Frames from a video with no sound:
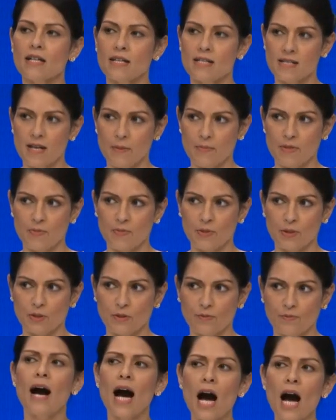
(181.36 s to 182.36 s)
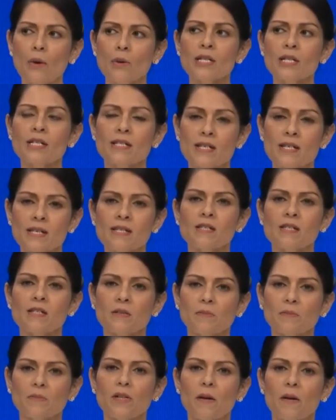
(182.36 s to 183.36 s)
unacceptable. Our
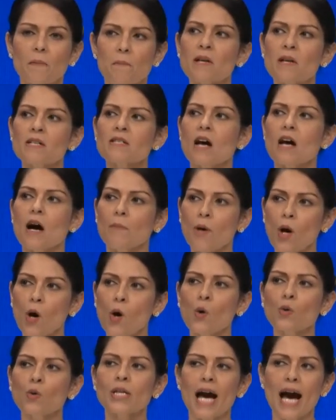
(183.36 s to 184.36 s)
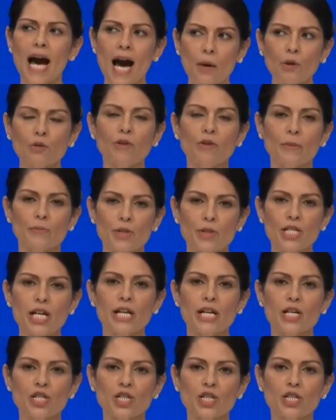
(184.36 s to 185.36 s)
system must uphold our
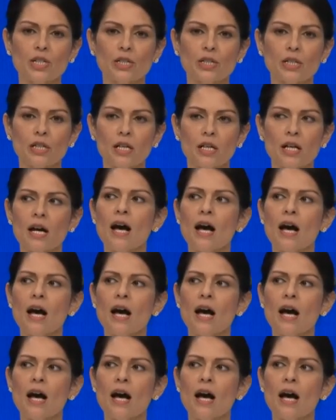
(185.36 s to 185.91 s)
reputation